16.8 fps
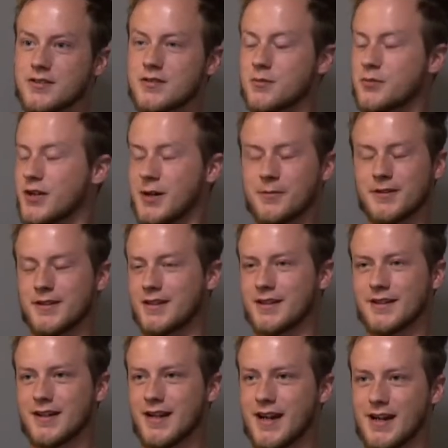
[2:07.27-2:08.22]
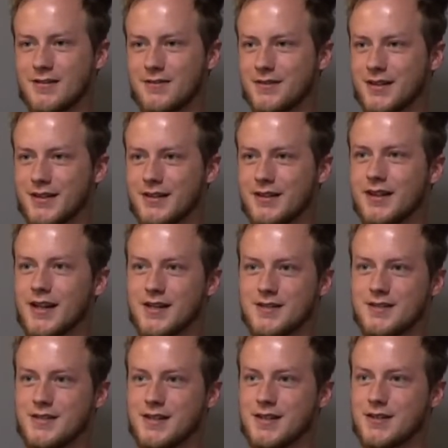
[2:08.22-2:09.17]
The property didn't have any
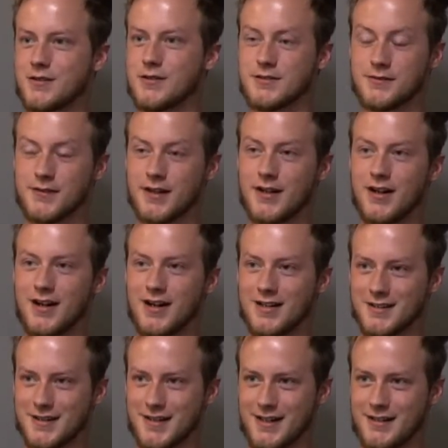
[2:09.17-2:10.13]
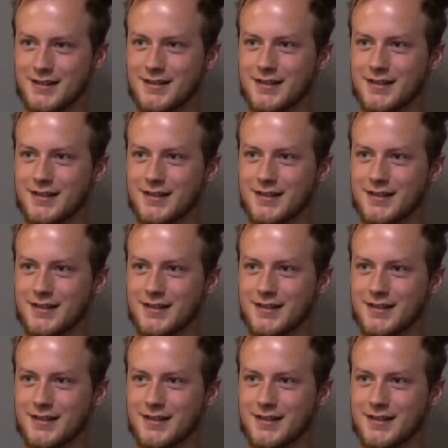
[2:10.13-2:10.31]
AC, and it was a very hot day.